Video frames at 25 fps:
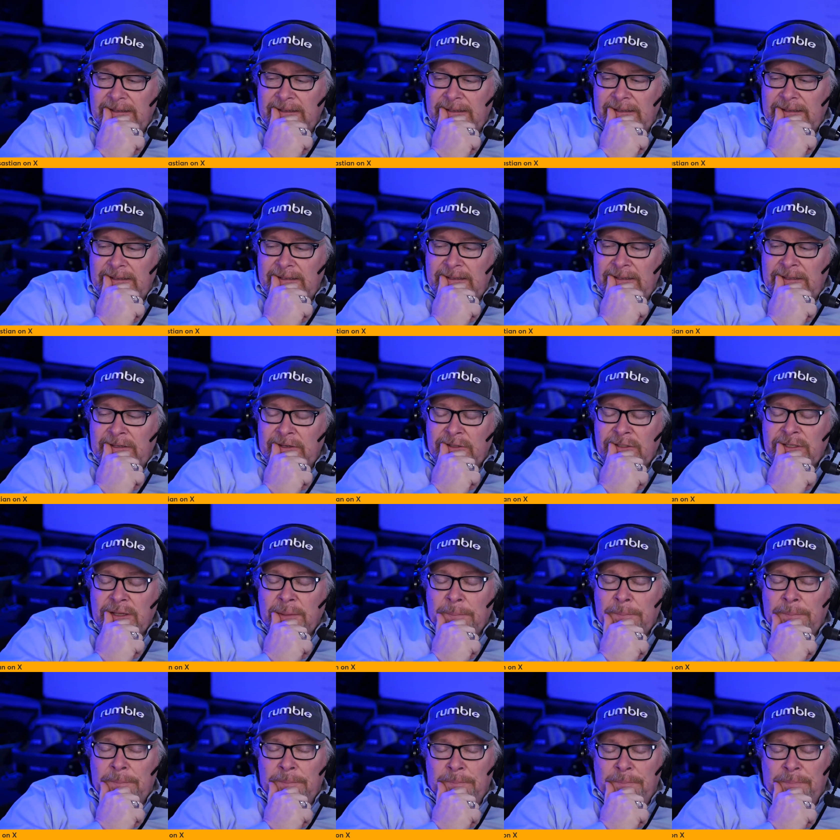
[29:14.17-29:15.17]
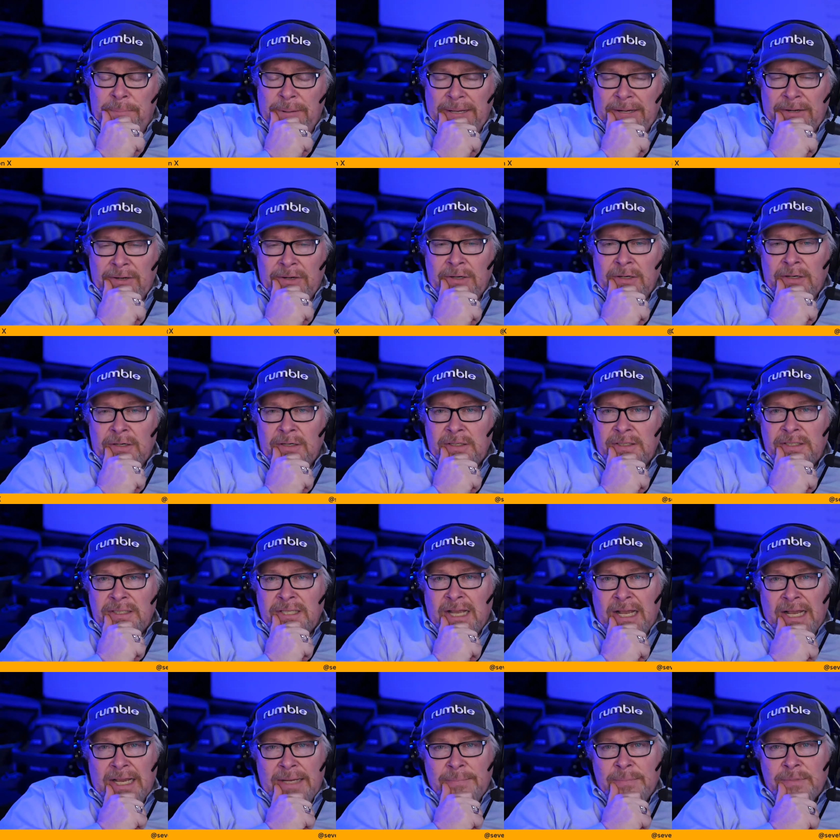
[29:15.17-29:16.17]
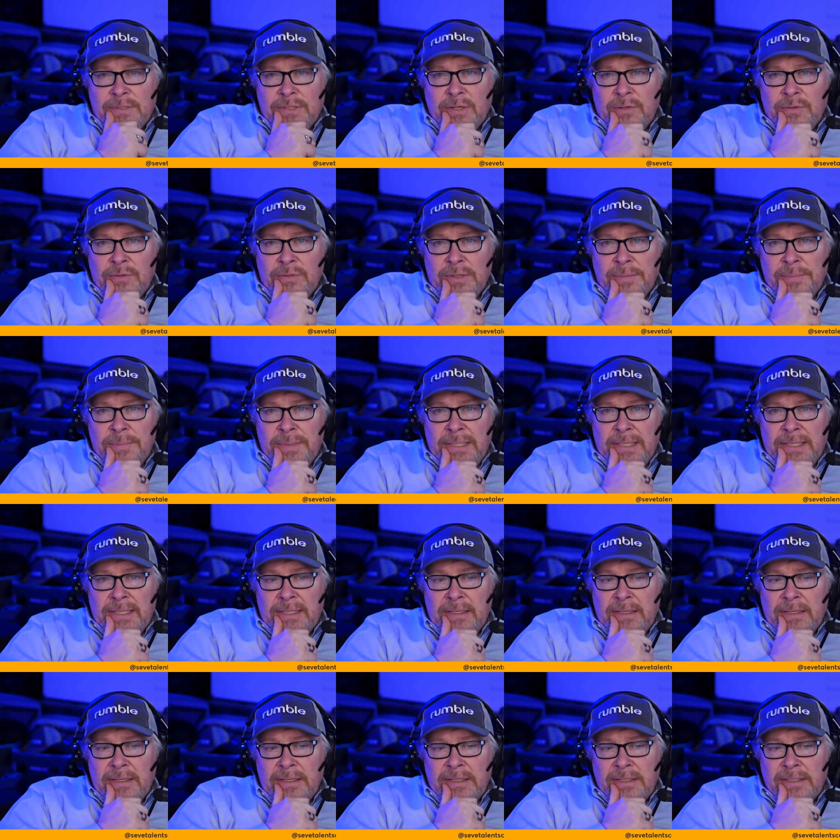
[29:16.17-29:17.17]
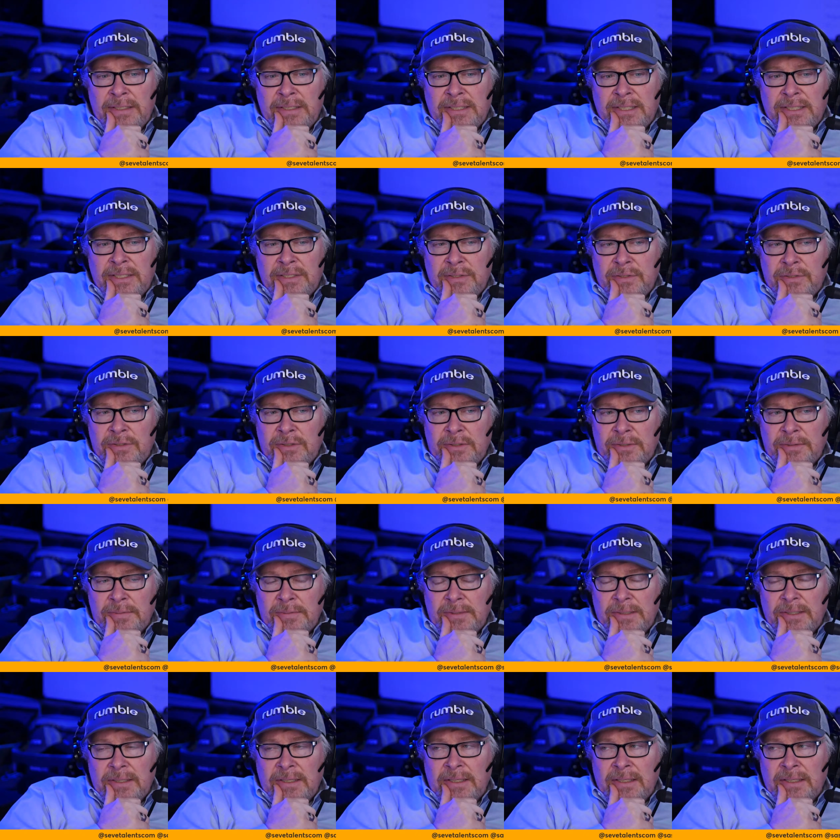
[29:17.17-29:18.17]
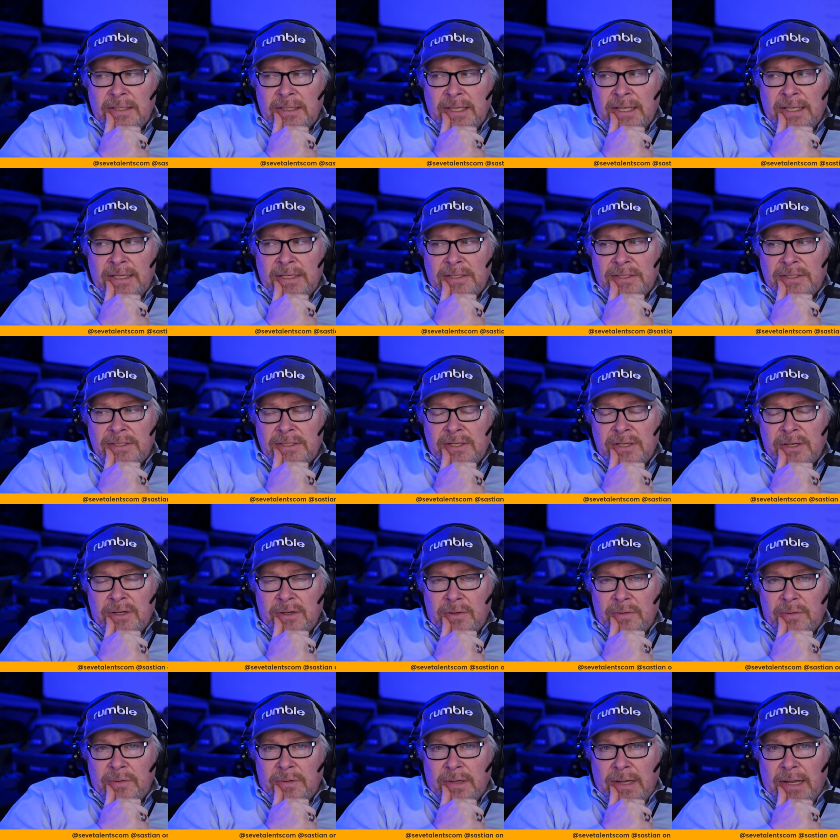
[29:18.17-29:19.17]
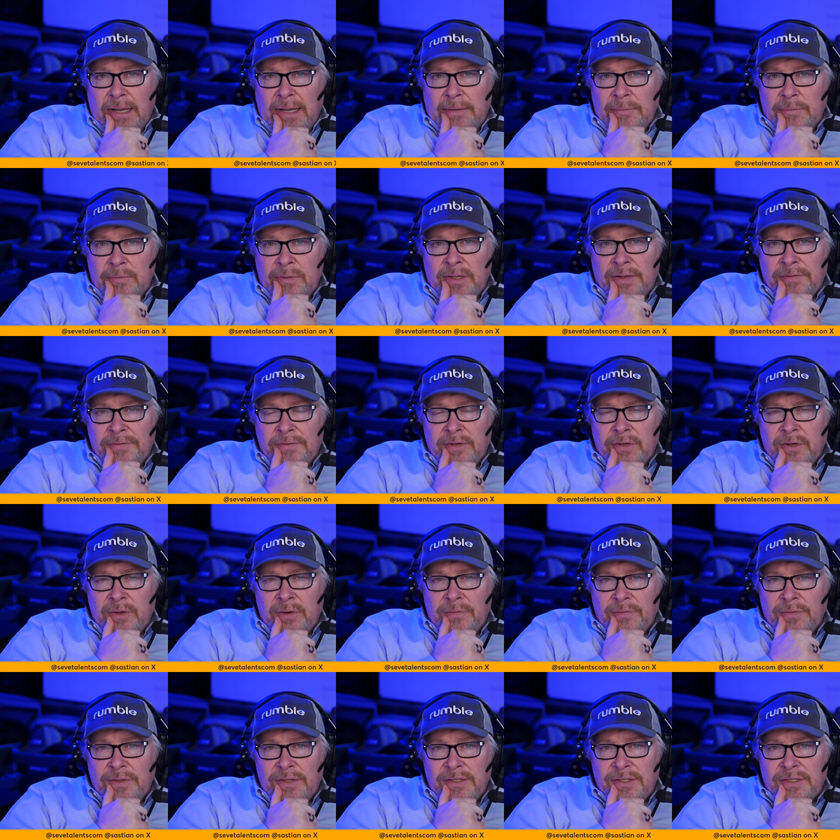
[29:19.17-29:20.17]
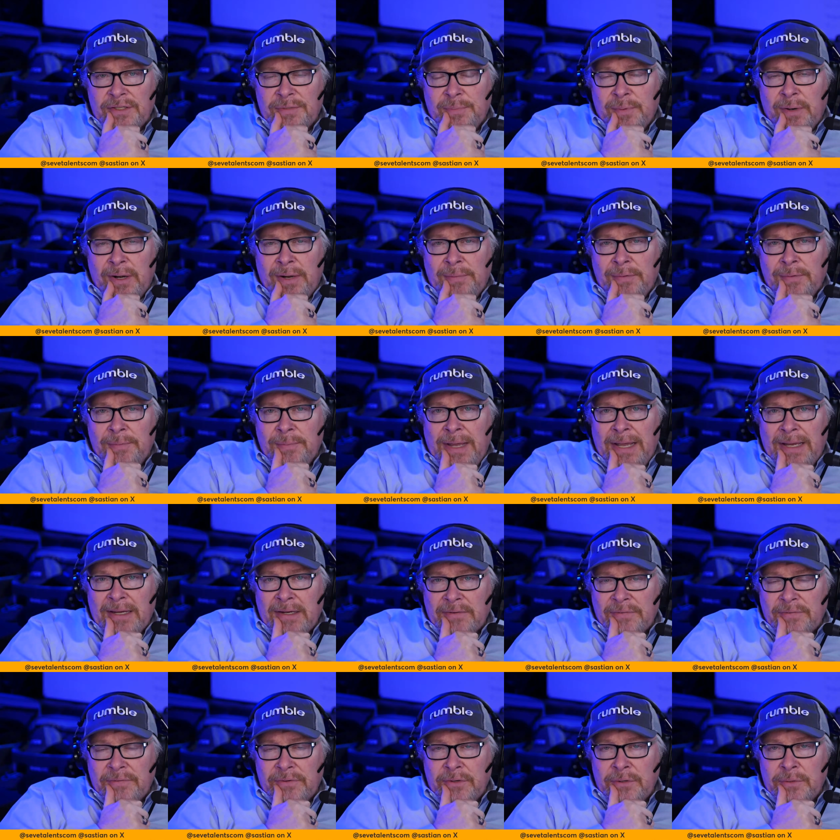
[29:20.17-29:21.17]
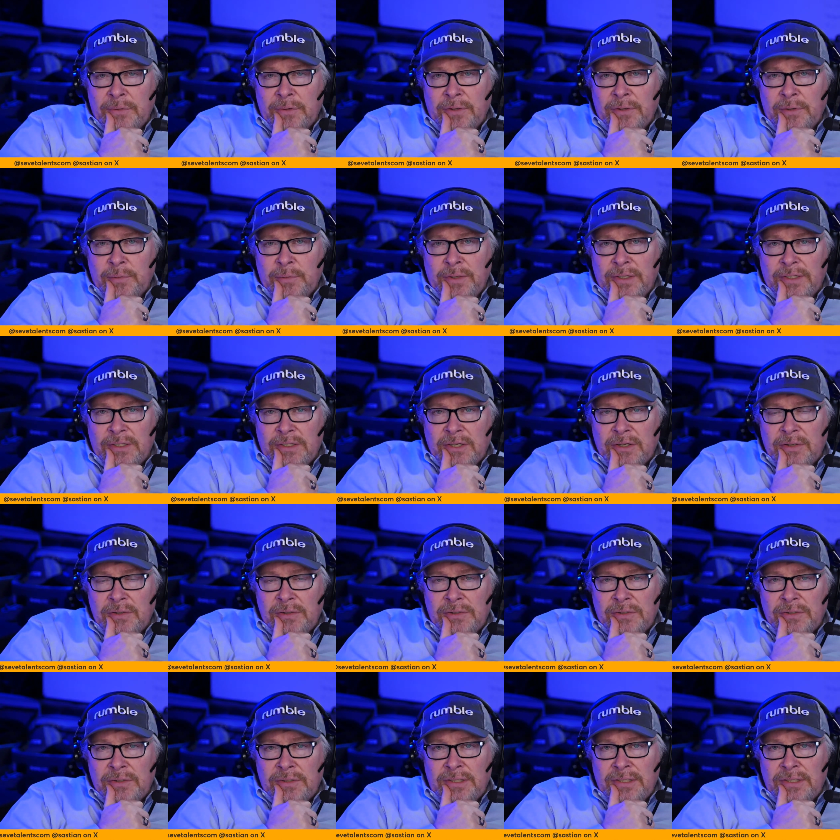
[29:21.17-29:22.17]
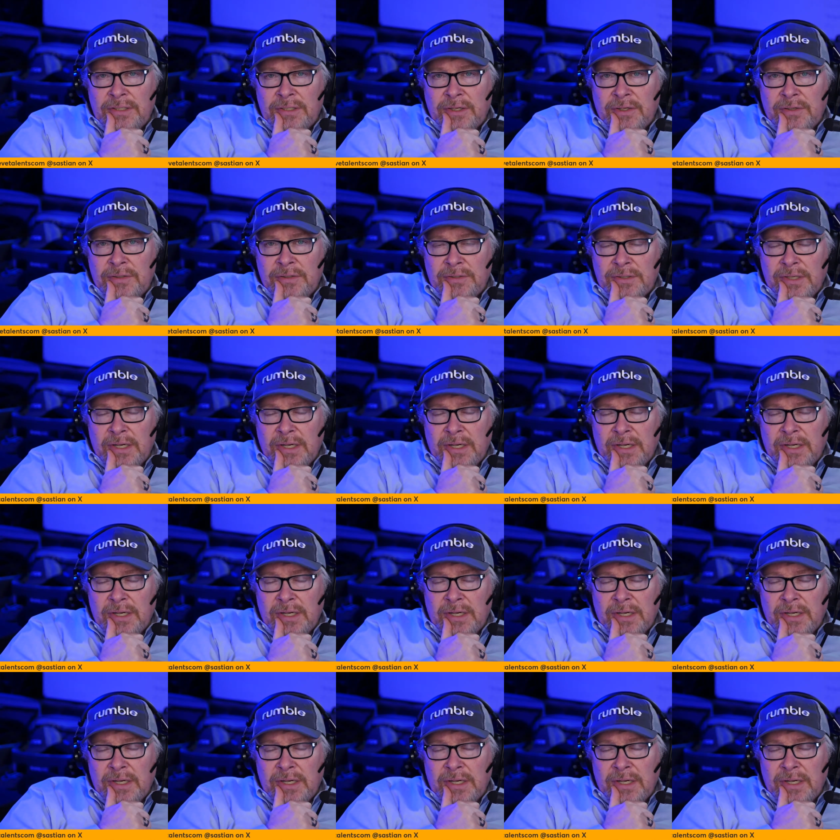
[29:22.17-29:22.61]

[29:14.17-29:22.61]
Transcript: there's a better time zone to be in than Central, let us know. I'd love to know if this is problematic for you on the West Coast or East Coast.